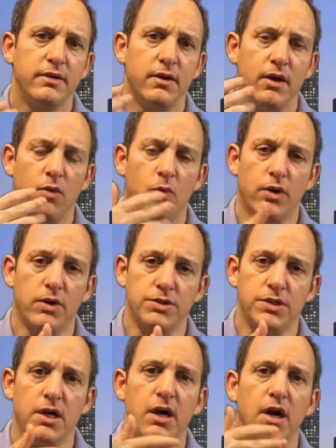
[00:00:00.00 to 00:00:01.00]
uh, workers'
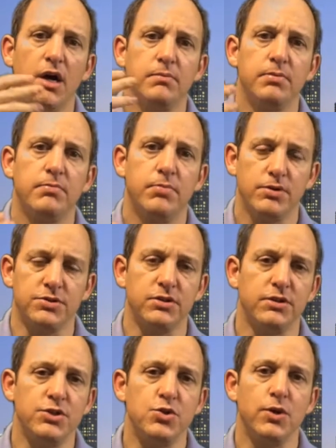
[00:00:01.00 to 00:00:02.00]
comp, personal
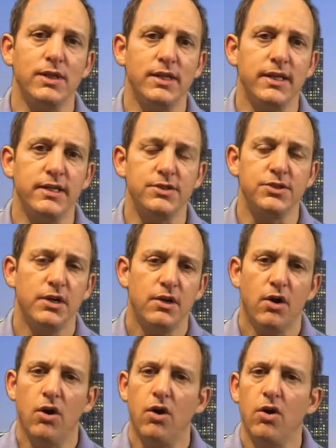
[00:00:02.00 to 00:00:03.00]
injury liens.
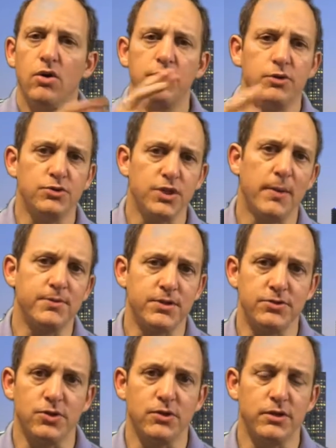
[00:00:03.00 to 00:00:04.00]
All those
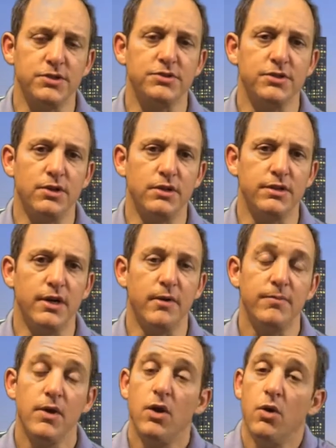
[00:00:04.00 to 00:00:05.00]
options are listed on there.
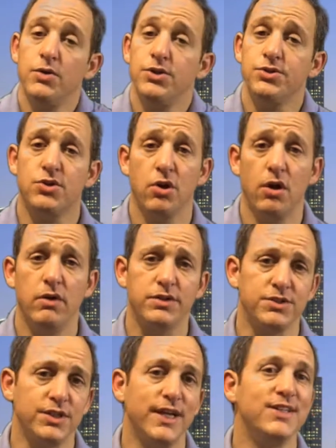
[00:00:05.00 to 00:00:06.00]
Or just call
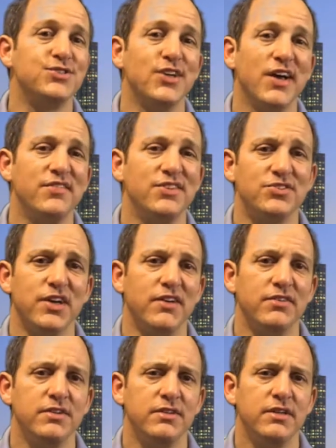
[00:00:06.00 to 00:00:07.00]
us at
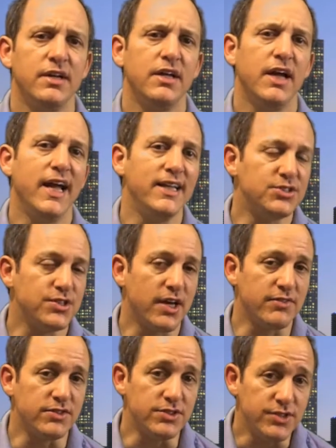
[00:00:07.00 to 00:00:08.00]

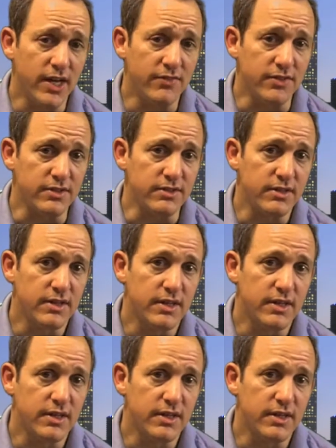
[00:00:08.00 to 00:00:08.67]
877-877-8556.